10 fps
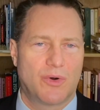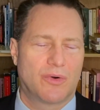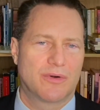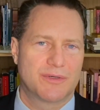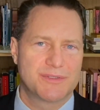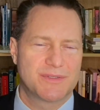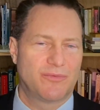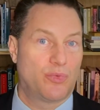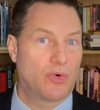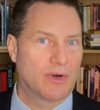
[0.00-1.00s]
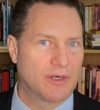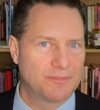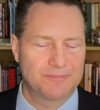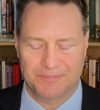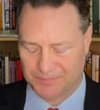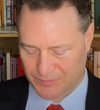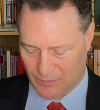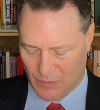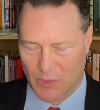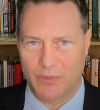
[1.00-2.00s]
horrors of war,
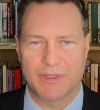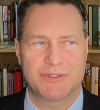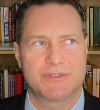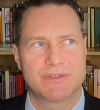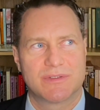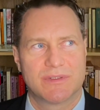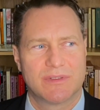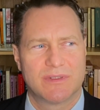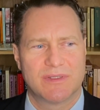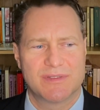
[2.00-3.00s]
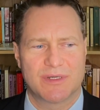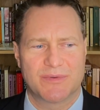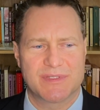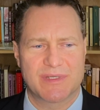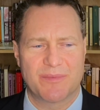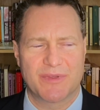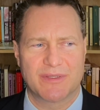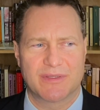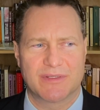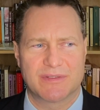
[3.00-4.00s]
which is always
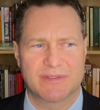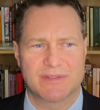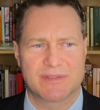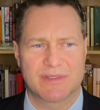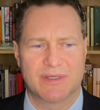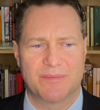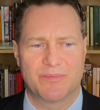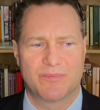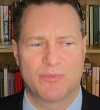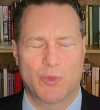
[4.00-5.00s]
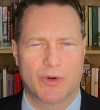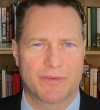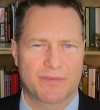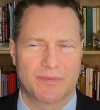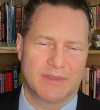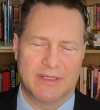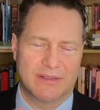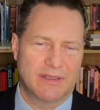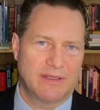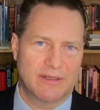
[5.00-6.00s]
something that is worth
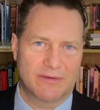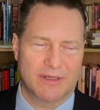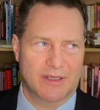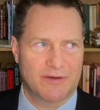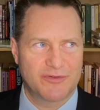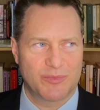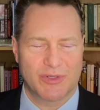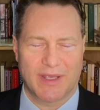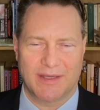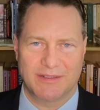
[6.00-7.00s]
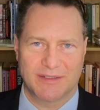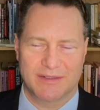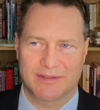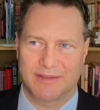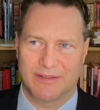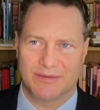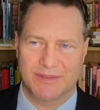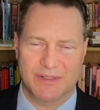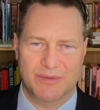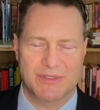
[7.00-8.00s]
here in comfortable Canada. It's
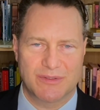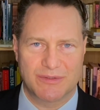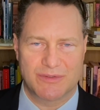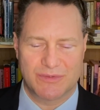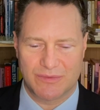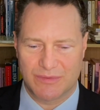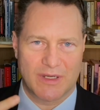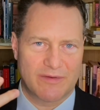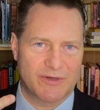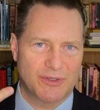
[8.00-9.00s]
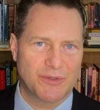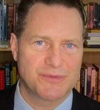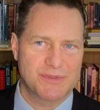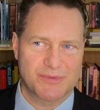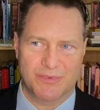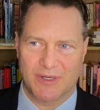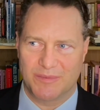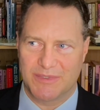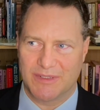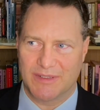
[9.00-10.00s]
always good to have our noses
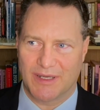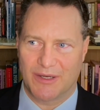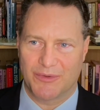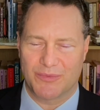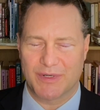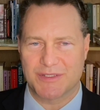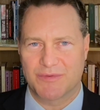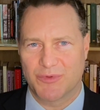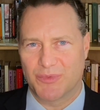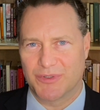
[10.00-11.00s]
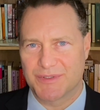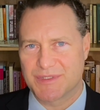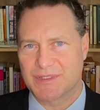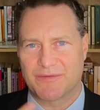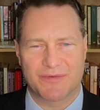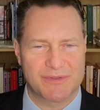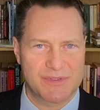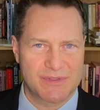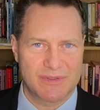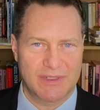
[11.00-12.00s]
rubbed in how the rest of the world
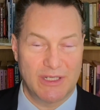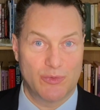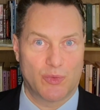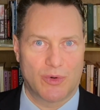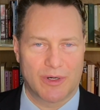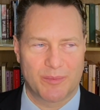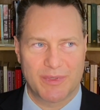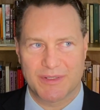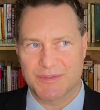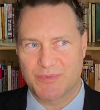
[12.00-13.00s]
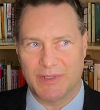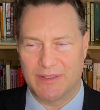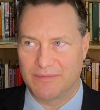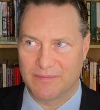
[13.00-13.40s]
suffers in war, because we